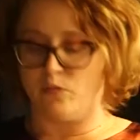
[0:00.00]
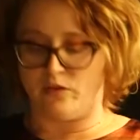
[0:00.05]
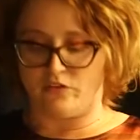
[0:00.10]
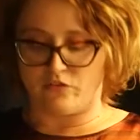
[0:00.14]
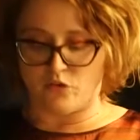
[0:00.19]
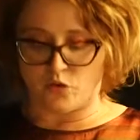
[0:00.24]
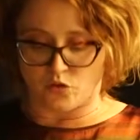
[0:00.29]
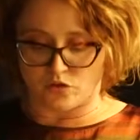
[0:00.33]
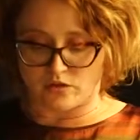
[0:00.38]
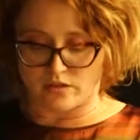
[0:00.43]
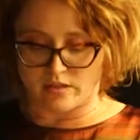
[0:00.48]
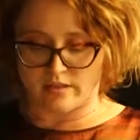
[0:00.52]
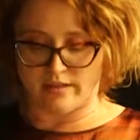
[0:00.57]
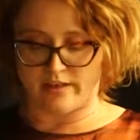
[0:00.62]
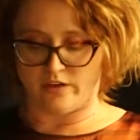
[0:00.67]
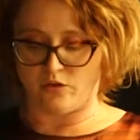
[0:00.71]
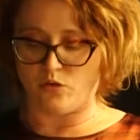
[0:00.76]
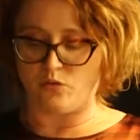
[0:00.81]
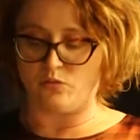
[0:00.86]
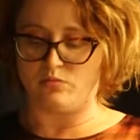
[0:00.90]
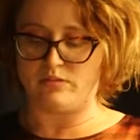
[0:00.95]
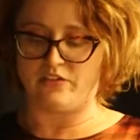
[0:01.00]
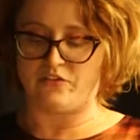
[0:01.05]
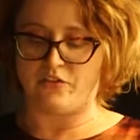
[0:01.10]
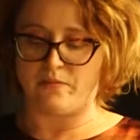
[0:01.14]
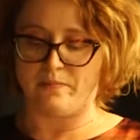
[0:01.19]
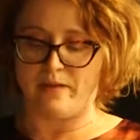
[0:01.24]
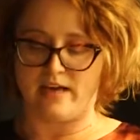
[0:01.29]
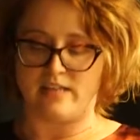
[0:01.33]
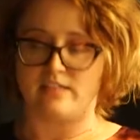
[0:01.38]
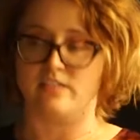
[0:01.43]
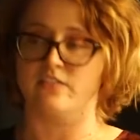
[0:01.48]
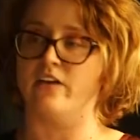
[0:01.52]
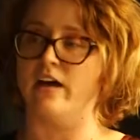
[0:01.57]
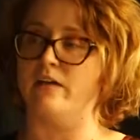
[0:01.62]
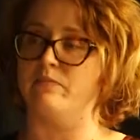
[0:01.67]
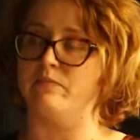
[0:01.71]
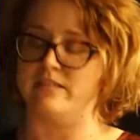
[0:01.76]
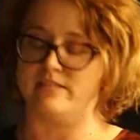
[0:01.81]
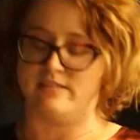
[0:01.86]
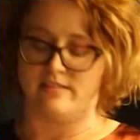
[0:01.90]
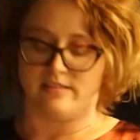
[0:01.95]
we've looked at all different parts of our
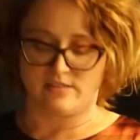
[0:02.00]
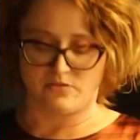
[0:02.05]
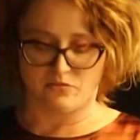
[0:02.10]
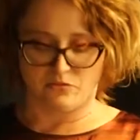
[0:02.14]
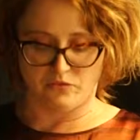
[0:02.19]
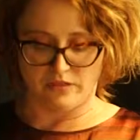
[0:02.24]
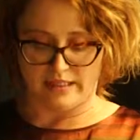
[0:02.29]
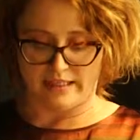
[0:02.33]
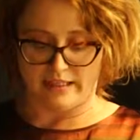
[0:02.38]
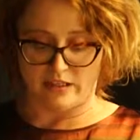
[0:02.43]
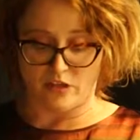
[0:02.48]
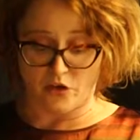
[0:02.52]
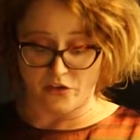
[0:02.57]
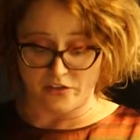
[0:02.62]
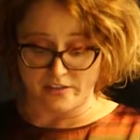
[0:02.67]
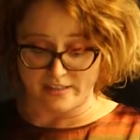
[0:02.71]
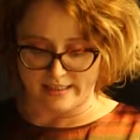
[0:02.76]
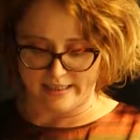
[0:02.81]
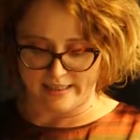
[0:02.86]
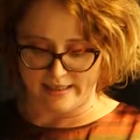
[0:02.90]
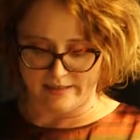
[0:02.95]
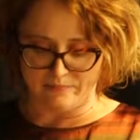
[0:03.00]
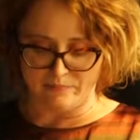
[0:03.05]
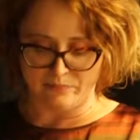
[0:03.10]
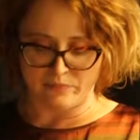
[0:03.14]
business really closely.